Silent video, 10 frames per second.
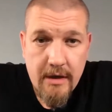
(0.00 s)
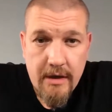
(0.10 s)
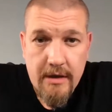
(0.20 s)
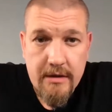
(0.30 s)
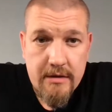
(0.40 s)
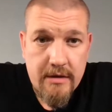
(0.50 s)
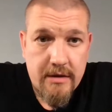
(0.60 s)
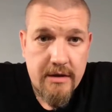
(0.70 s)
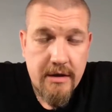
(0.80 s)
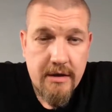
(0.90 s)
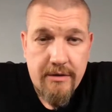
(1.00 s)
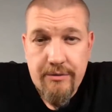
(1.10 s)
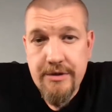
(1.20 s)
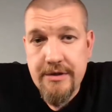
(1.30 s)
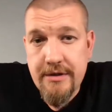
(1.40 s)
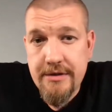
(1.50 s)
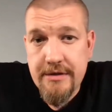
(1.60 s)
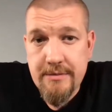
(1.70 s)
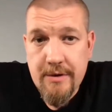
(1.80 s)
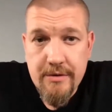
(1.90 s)
and the reason
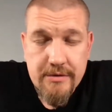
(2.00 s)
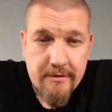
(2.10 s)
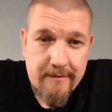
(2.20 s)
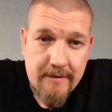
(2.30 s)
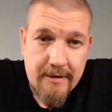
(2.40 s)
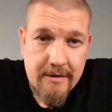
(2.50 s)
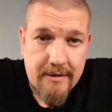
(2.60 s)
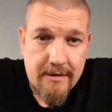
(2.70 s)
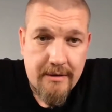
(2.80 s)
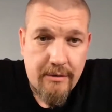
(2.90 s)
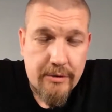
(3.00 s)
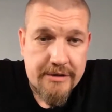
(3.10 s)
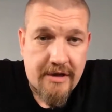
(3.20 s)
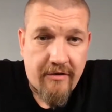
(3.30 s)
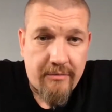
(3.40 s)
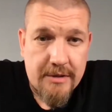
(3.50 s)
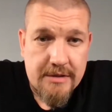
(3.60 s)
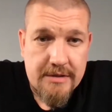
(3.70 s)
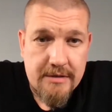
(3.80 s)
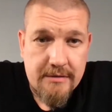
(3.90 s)
is because of the U.S. government's